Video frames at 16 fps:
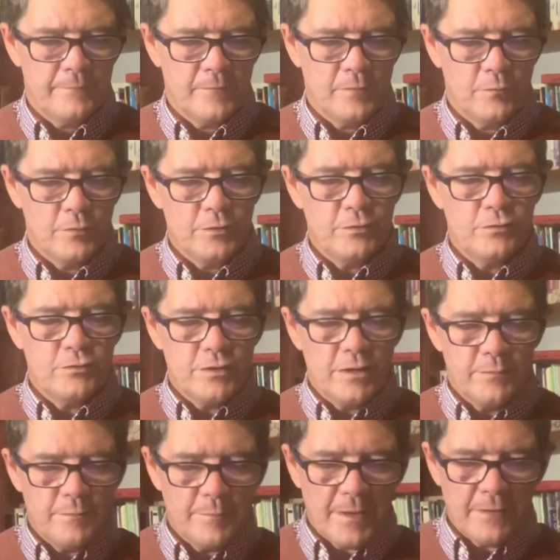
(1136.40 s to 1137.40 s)
What do you
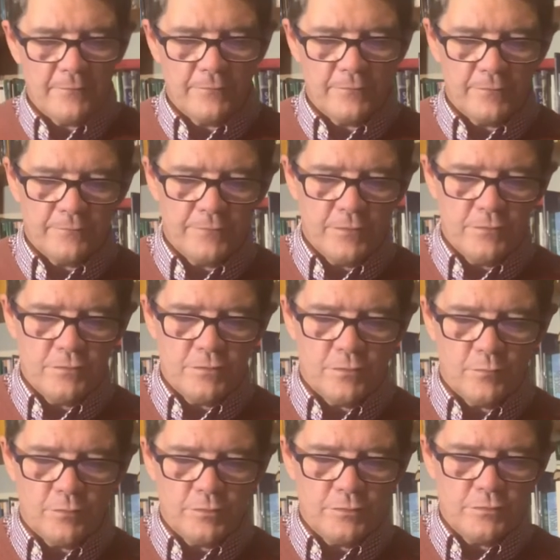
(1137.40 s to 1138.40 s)
dream about for the future?
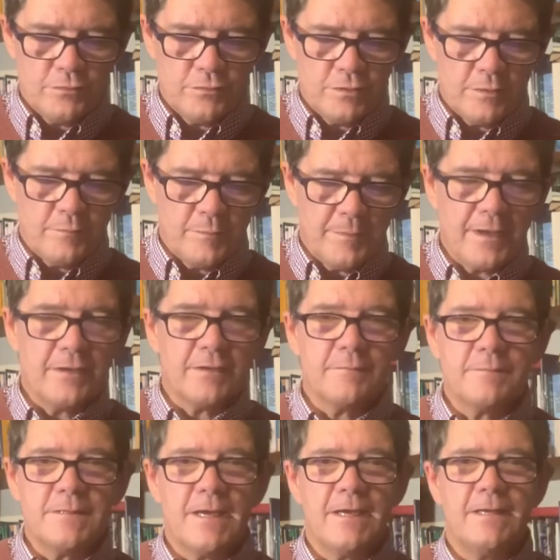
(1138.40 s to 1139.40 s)
What do you dream about
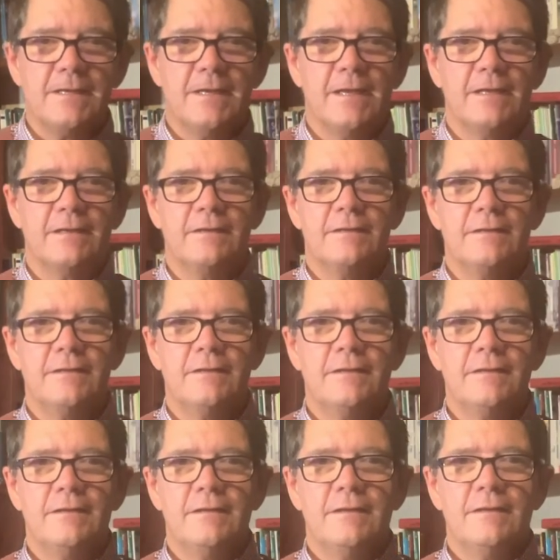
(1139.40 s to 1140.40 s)
obtaining?
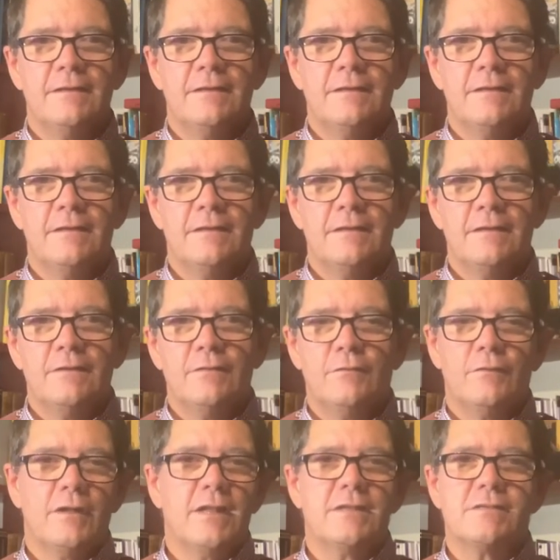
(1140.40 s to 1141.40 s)

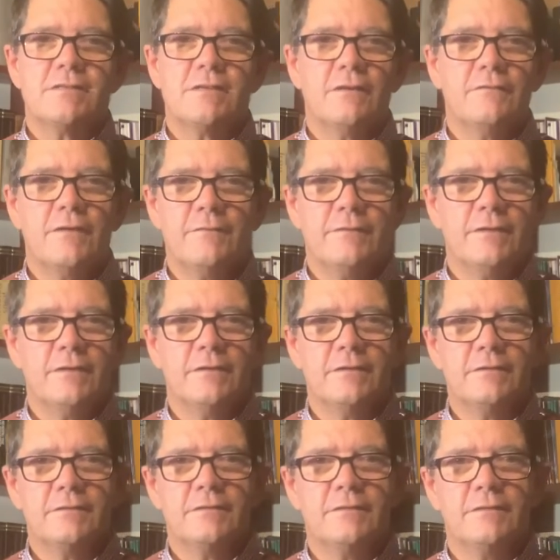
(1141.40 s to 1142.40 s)
Well, that's self
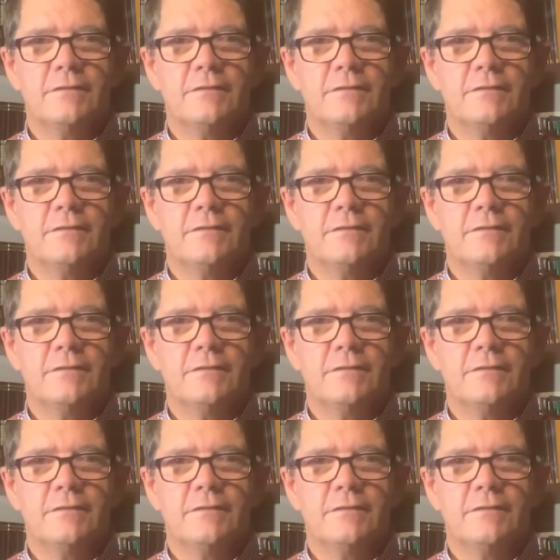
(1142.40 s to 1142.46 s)
evident.